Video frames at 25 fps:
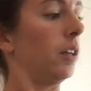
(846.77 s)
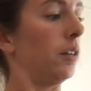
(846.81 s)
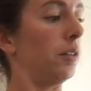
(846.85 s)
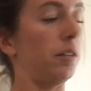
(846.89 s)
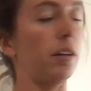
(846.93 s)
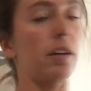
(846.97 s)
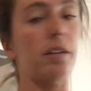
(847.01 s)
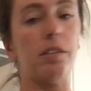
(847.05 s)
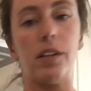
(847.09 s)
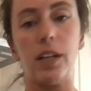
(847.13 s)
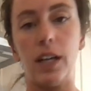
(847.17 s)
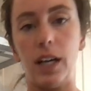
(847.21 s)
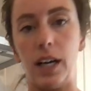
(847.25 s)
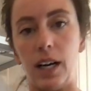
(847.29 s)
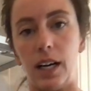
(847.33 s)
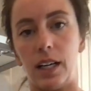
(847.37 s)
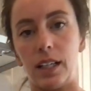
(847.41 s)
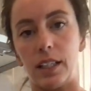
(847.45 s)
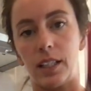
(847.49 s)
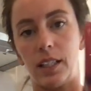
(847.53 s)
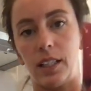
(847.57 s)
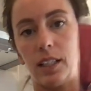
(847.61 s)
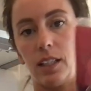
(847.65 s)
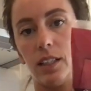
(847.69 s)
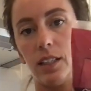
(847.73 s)
favorite
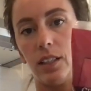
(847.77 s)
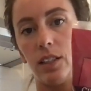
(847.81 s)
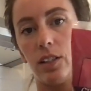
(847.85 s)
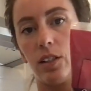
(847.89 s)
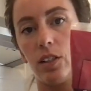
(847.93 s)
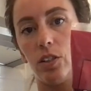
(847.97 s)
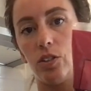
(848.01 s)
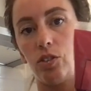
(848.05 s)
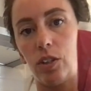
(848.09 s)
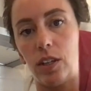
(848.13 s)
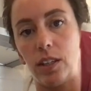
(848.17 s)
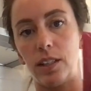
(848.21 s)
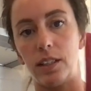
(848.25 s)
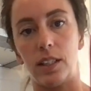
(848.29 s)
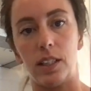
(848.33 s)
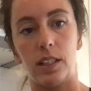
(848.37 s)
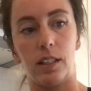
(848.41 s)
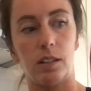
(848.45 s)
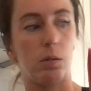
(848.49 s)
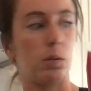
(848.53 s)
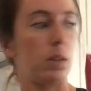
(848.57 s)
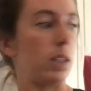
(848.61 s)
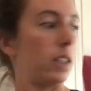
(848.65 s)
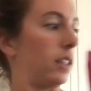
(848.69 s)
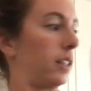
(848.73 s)
hack is the dressing
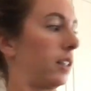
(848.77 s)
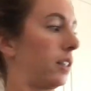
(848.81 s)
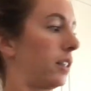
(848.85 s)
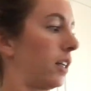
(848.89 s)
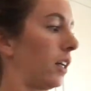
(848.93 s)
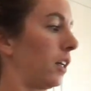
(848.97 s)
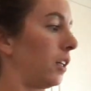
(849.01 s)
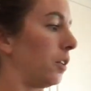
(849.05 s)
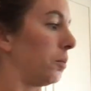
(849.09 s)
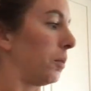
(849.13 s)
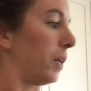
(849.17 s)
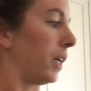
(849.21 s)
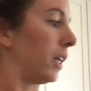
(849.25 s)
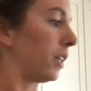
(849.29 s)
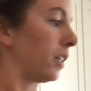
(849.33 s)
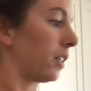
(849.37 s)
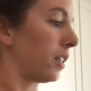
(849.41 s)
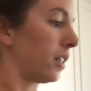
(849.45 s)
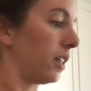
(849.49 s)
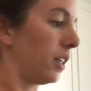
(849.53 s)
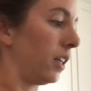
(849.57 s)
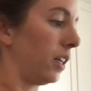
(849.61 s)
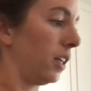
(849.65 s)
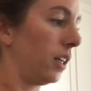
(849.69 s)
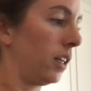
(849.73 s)
in one of these salad bags.
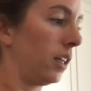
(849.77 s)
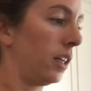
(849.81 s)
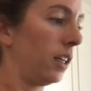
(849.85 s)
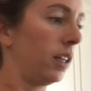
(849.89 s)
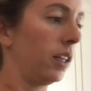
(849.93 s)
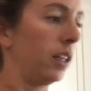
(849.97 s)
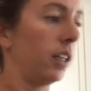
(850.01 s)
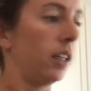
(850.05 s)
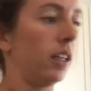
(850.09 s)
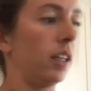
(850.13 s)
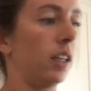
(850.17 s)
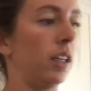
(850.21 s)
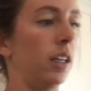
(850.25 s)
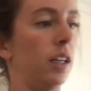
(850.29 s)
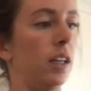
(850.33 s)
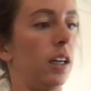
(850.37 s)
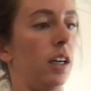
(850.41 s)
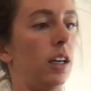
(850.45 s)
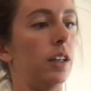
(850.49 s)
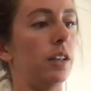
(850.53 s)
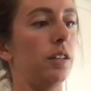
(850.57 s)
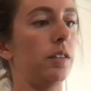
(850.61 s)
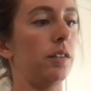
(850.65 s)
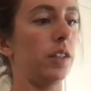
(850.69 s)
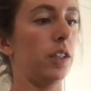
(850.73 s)

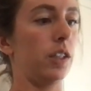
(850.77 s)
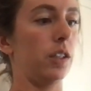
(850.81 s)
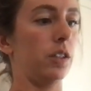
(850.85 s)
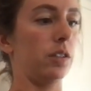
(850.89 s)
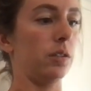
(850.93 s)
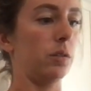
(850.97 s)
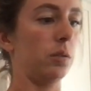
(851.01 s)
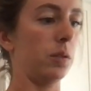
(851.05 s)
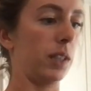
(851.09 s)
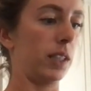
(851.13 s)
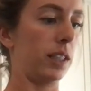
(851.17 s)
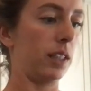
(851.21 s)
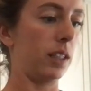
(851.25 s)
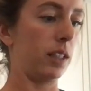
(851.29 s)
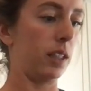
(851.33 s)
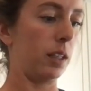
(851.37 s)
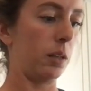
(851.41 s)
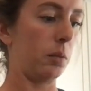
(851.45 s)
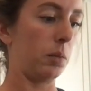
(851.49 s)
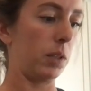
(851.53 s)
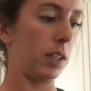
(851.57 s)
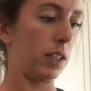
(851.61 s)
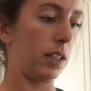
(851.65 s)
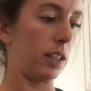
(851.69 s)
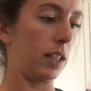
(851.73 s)
I don't even know what's in
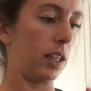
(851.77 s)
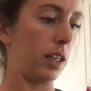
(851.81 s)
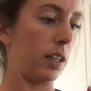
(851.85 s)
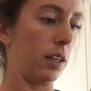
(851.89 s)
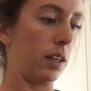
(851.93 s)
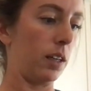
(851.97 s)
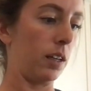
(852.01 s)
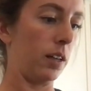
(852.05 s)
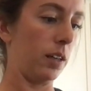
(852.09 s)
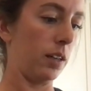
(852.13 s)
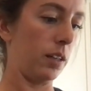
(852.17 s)
them. Let's see.